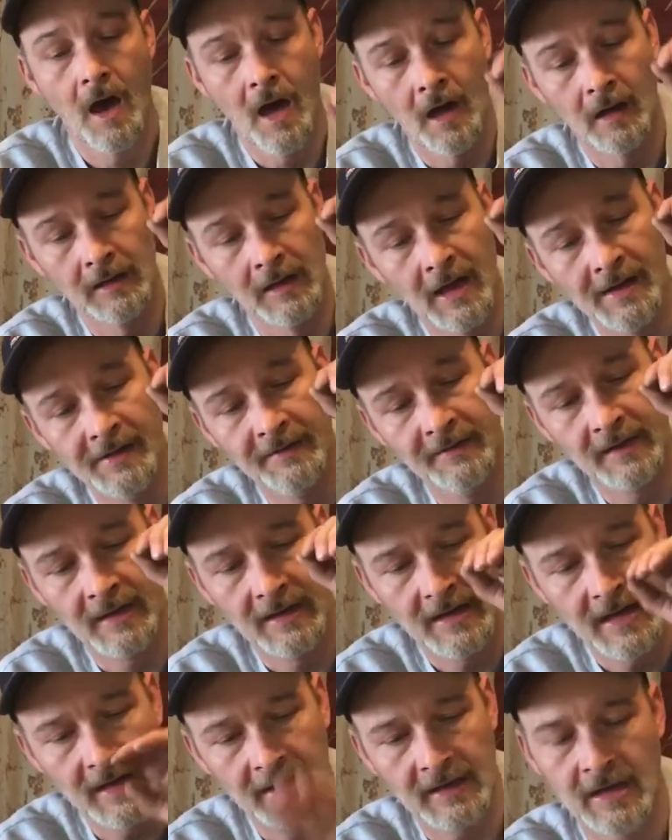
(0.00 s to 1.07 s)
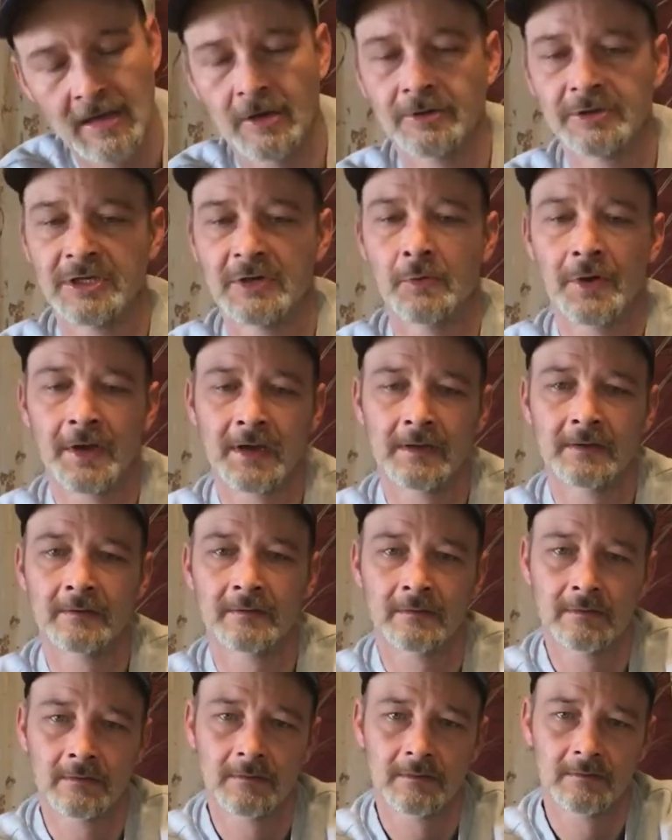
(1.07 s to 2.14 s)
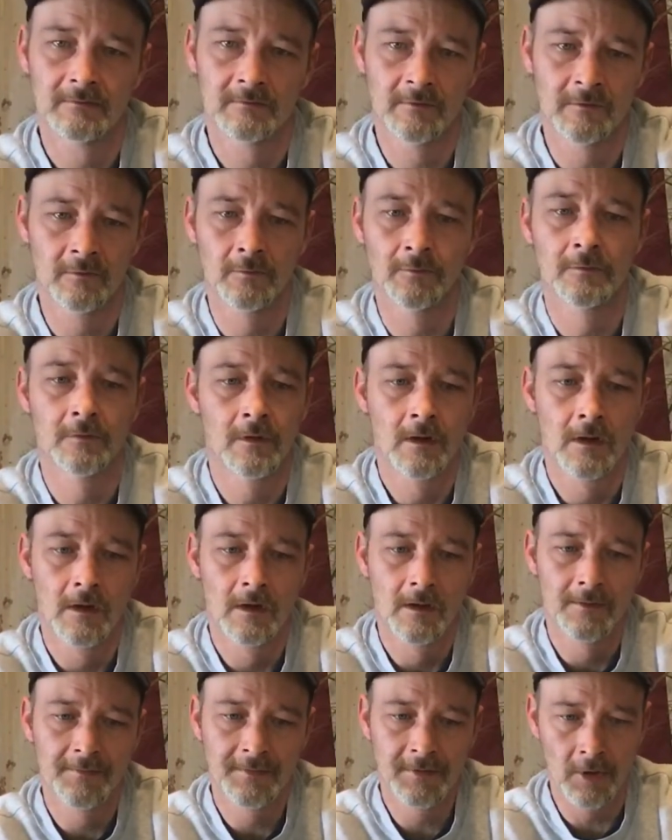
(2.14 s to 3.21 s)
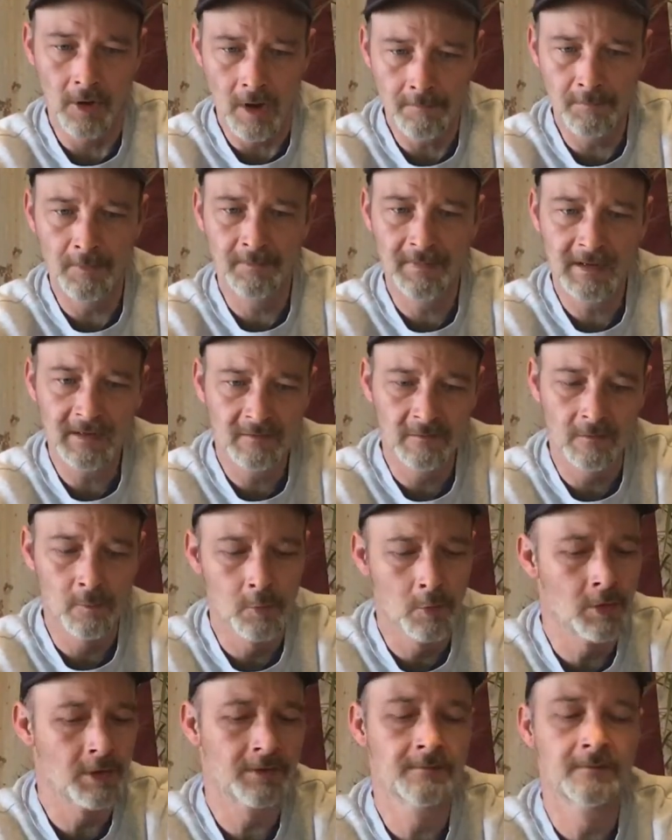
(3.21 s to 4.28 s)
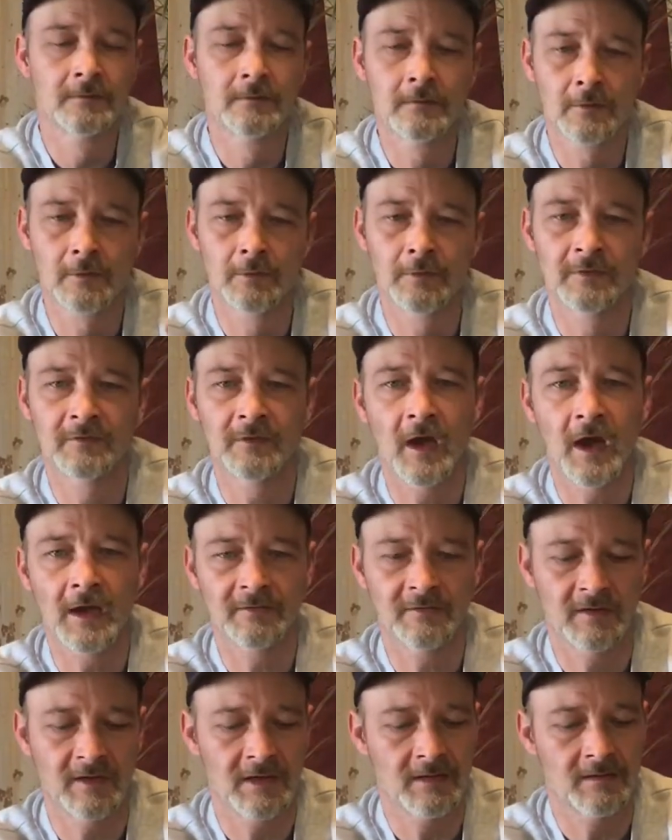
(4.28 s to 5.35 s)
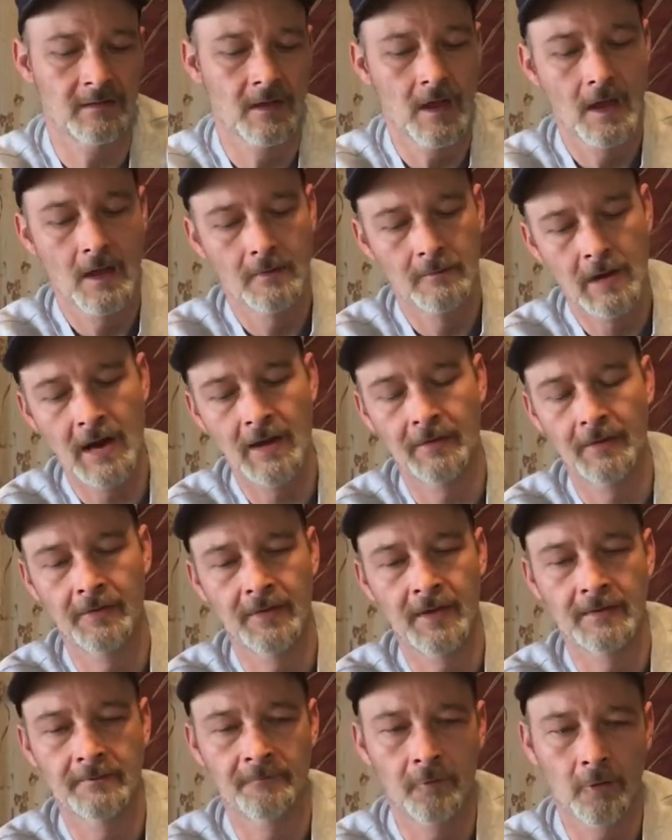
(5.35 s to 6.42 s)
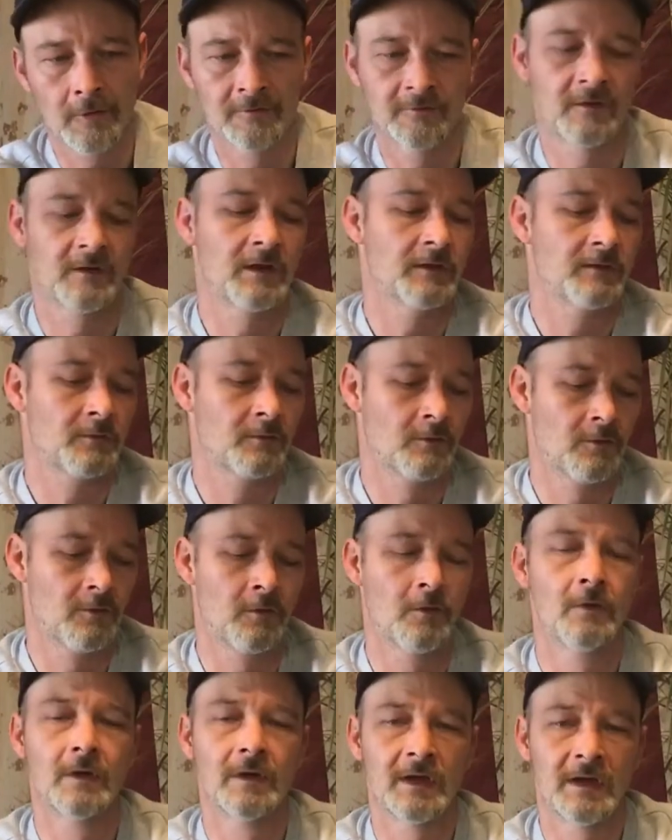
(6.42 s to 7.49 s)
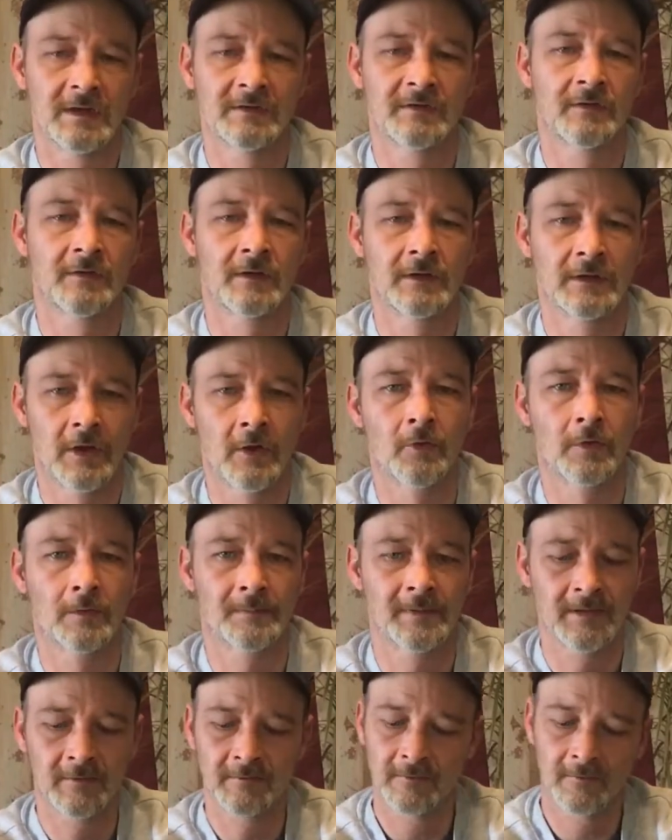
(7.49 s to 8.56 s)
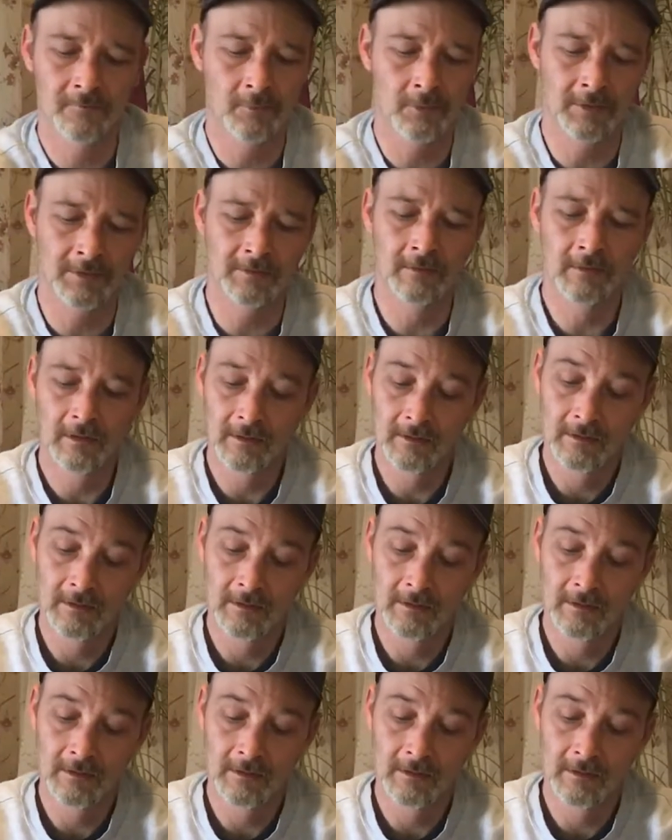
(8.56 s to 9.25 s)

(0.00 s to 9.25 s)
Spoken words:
a lot of the kinetic energy went into your upper piece of wood through the saw teeth rather than forcing it through into the lower piece of wood.